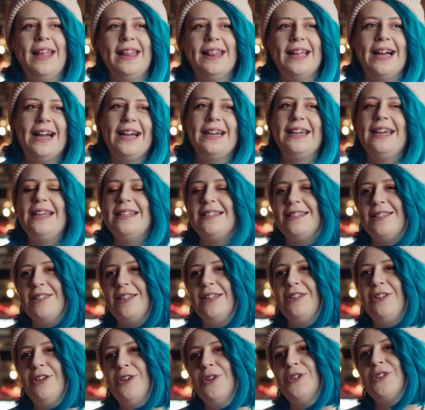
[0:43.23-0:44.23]
That is
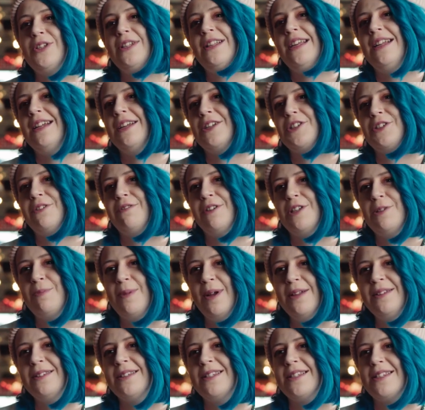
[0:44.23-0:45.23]
usually the initial
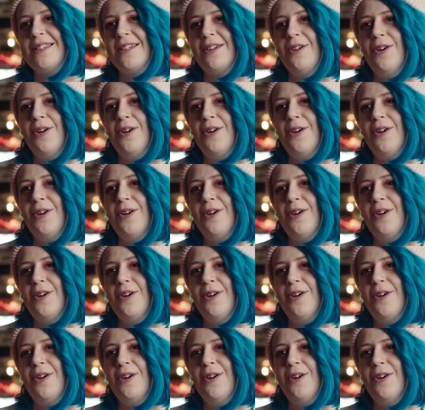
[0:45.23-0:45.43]
response.